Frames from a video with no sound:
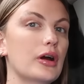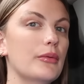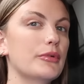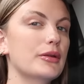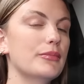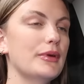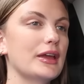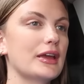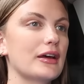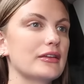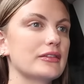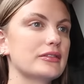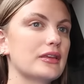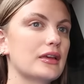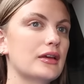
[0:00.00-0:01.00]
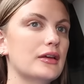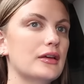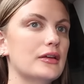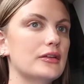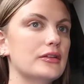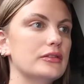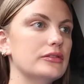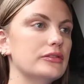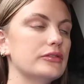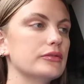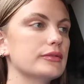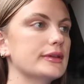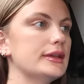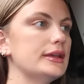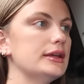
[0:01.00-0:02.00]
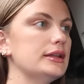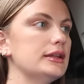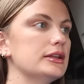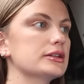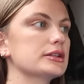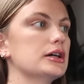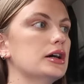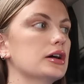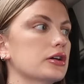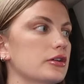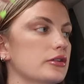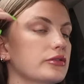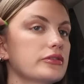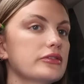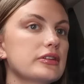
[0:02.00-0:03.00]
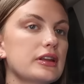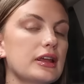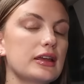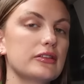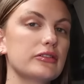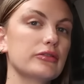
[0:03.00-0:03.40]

I'm gonna make us zucchini tacos tonight.